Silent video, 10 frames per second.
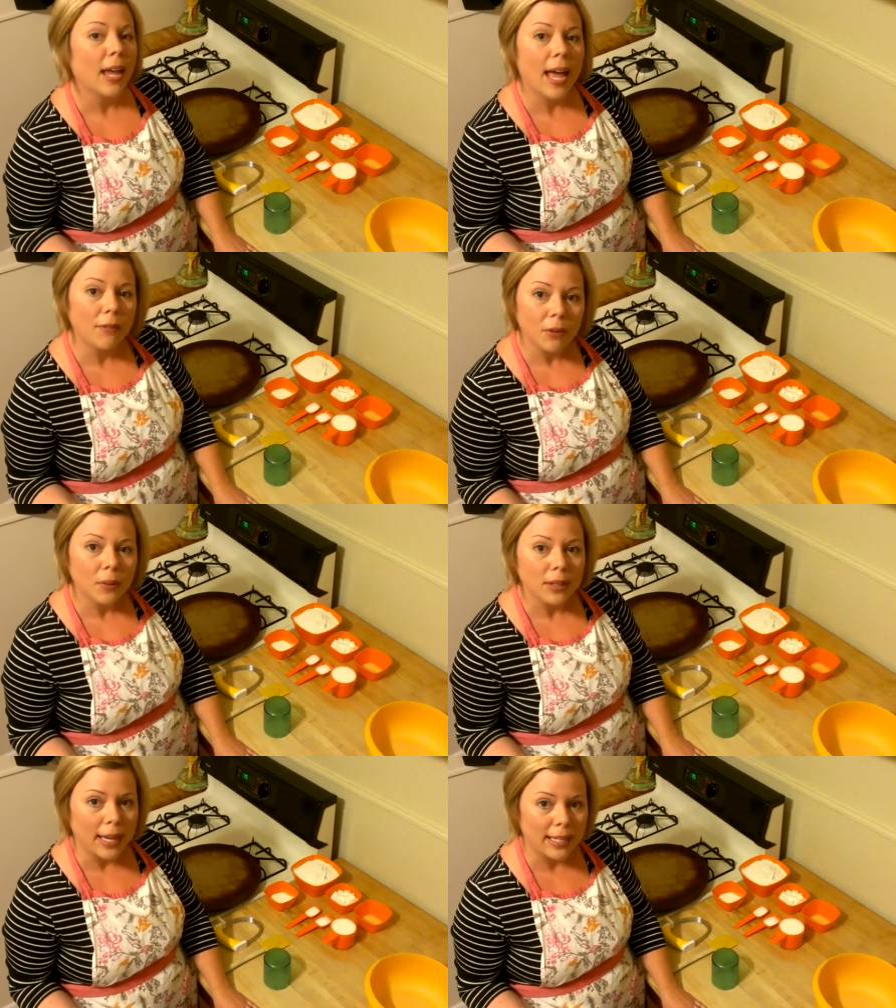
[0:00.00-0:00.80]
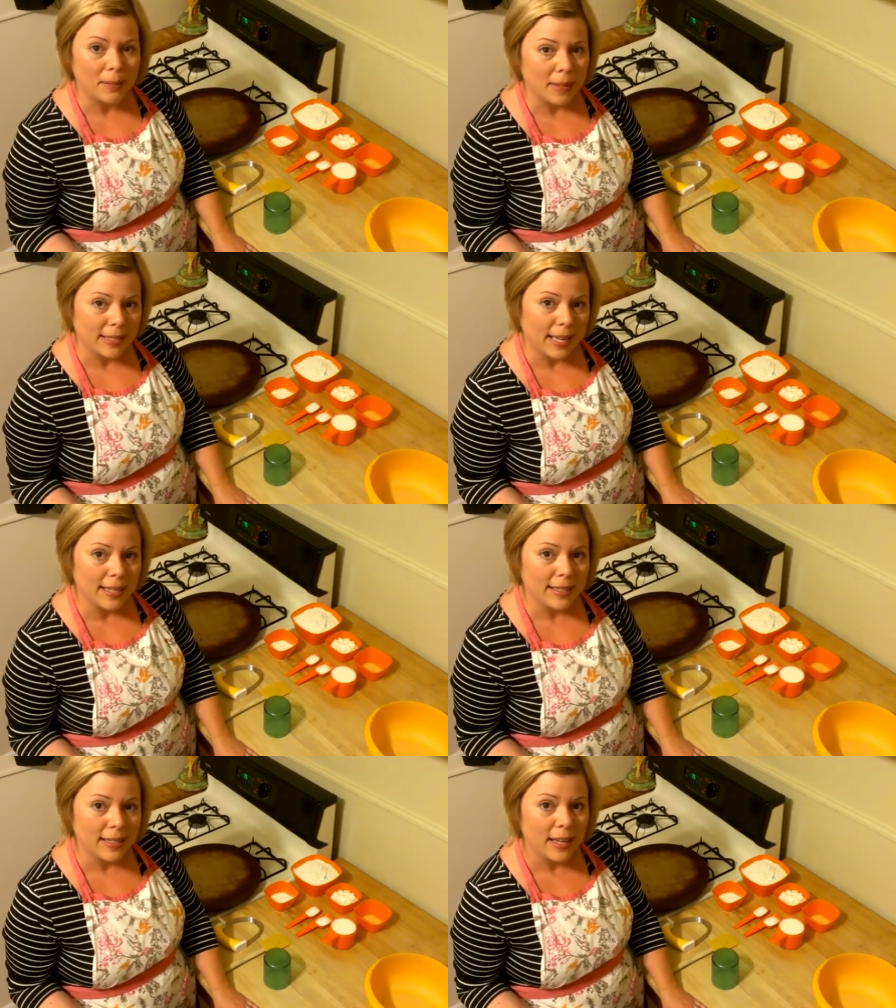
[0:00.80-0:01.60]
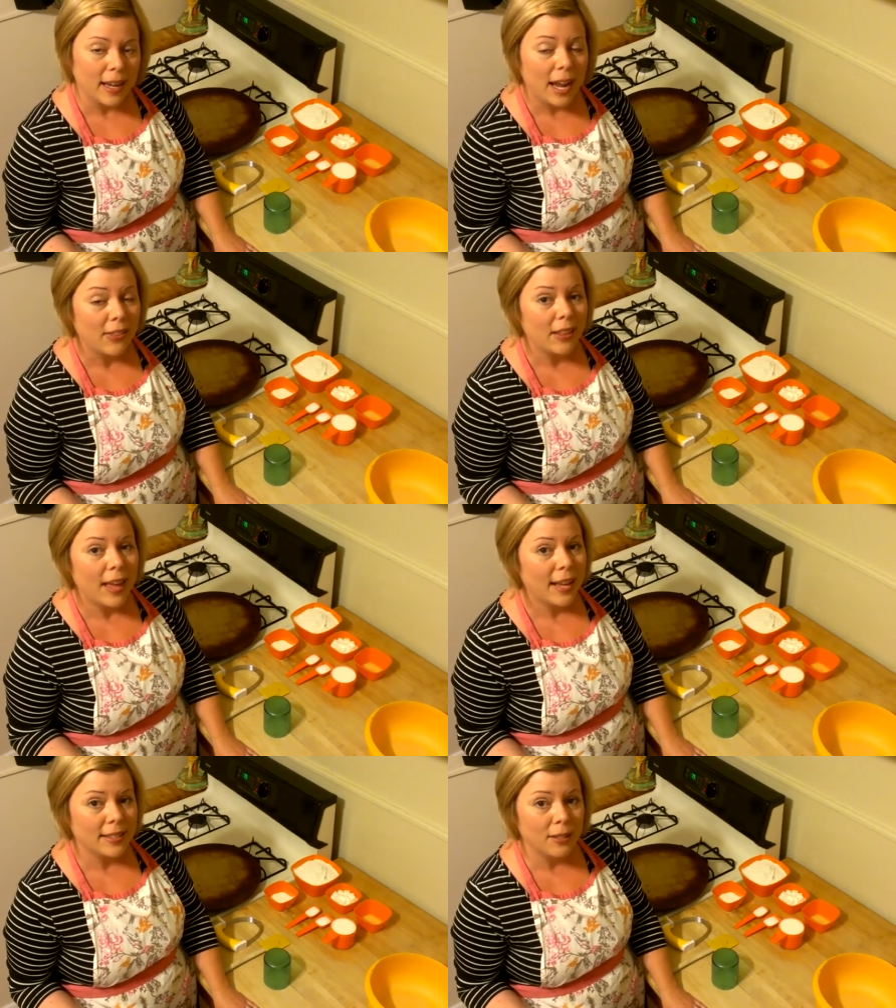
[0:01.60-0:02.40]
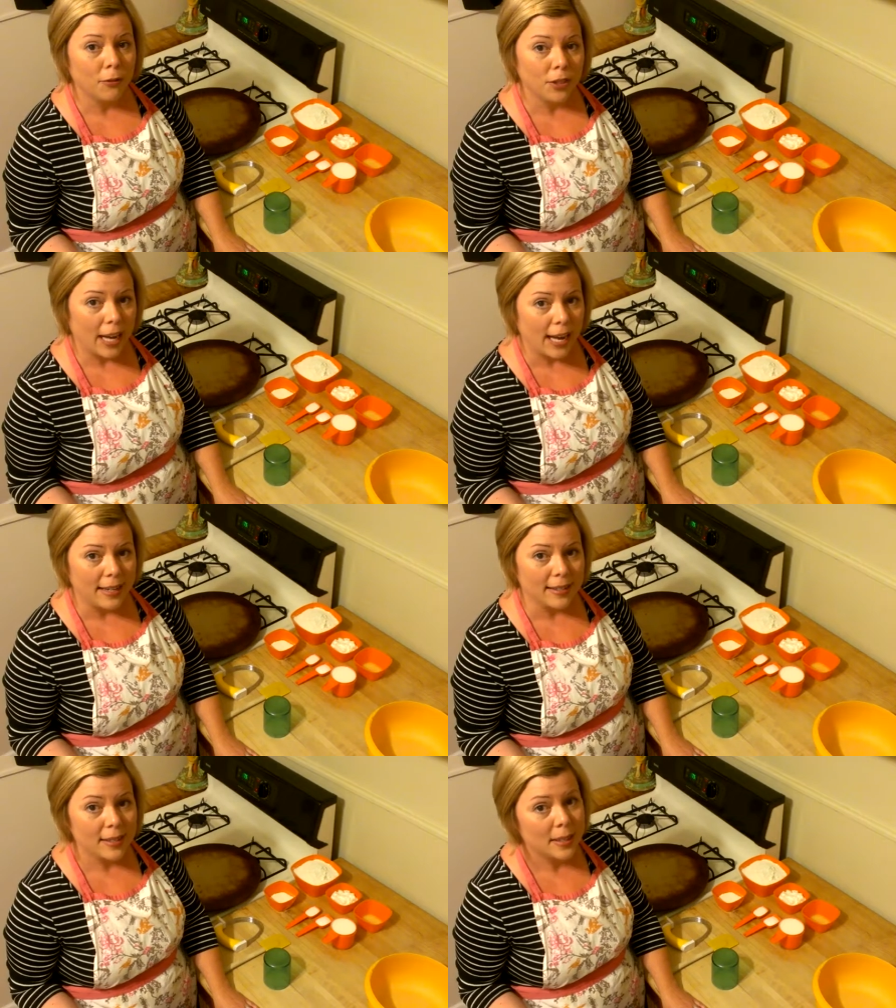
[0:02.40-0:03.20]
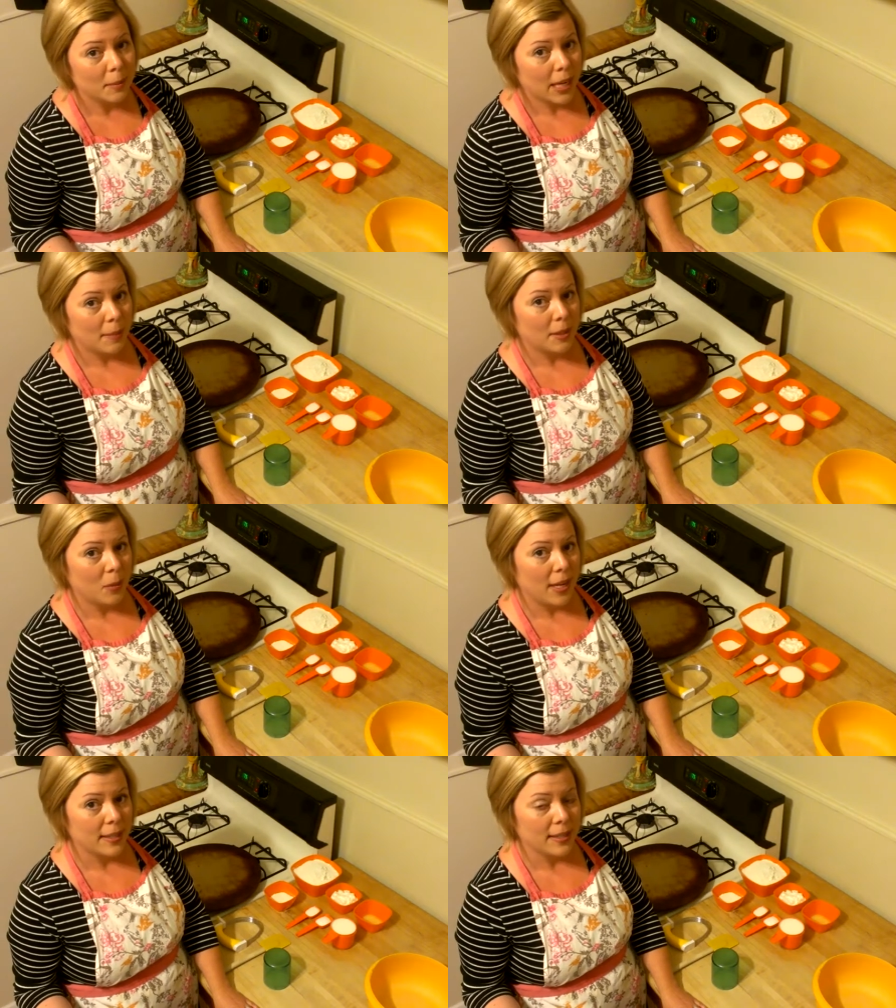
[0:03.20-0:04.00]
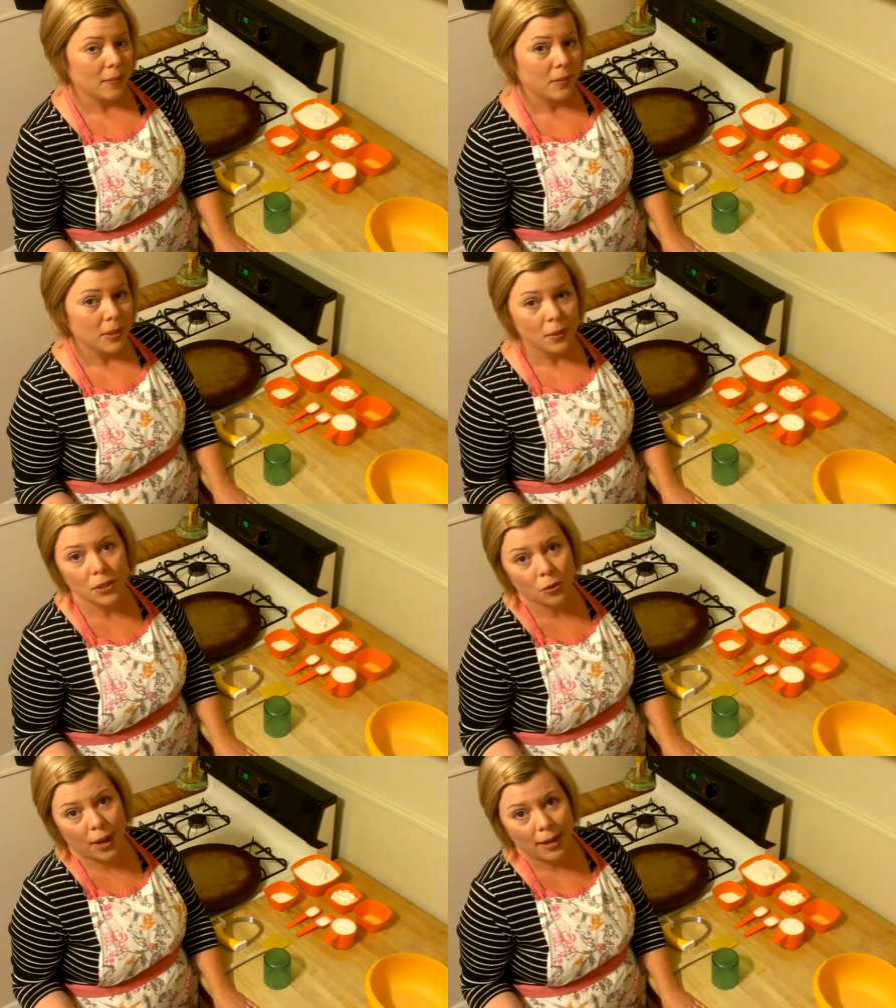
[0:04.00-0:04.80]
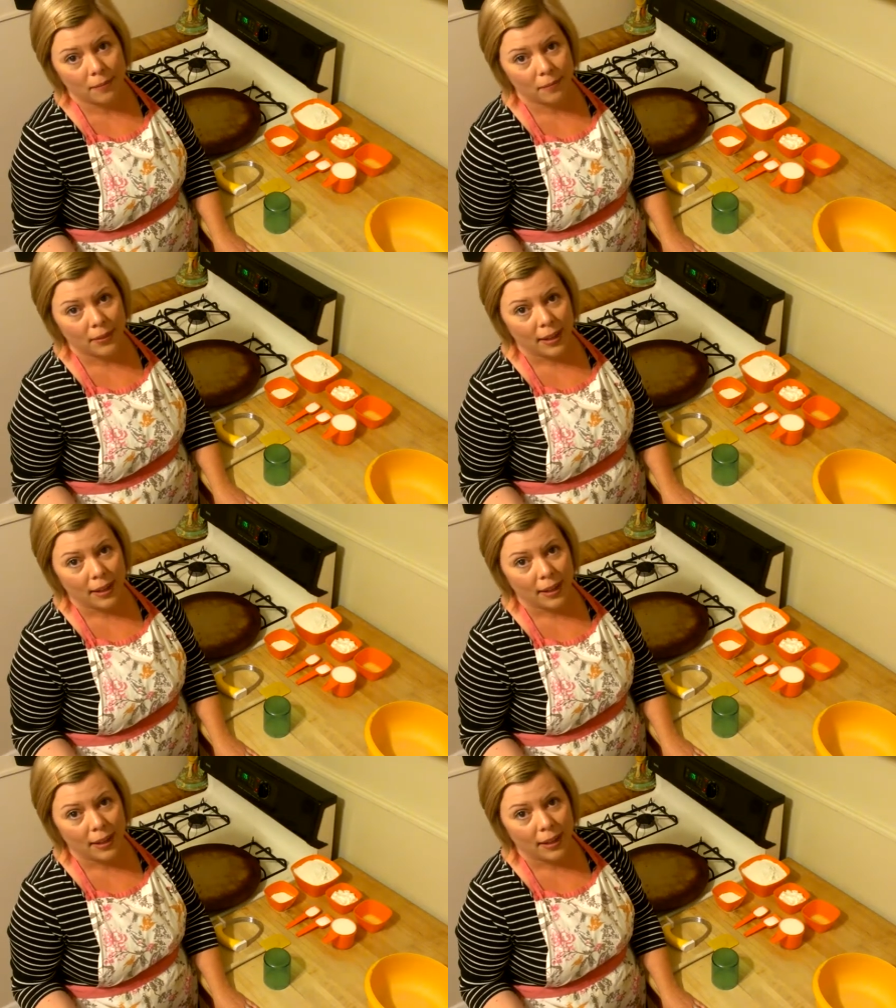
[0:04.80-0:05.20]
Everyone liked biscuits, and they lasted for days, sometimes weeks, so it was great.